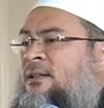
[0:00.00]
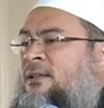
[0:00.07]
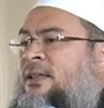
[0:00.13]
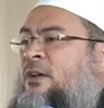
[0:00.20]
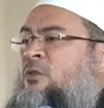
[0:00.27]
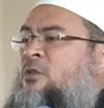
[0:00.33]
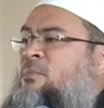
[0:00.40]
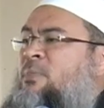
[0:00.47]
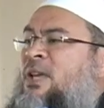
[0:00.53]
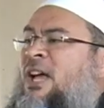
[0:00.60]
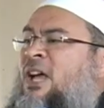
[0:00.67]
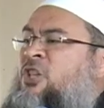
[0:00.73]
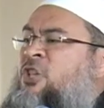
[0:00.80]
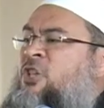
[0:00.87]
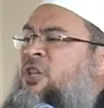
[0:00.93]
there will be
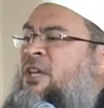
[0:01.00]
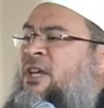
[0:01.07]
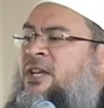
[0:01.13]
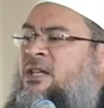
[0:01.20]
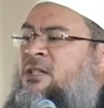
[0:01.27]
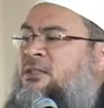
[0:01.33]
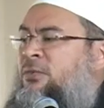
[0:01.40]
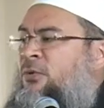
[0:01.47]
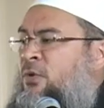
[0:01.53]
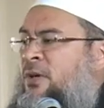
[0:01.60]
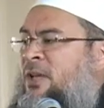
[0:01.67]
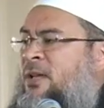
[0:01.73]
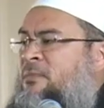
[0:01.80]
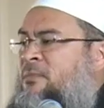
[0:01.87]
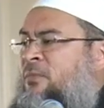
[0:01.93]
a shield for
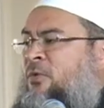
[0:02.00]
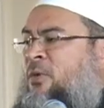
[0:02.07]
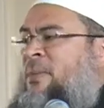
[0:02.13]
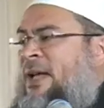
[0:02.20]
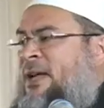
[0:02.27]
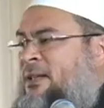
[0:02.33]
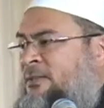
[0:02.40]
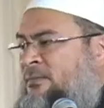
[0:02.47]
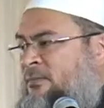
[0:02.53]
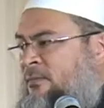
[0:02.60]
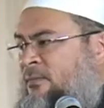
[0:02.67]
him from hell.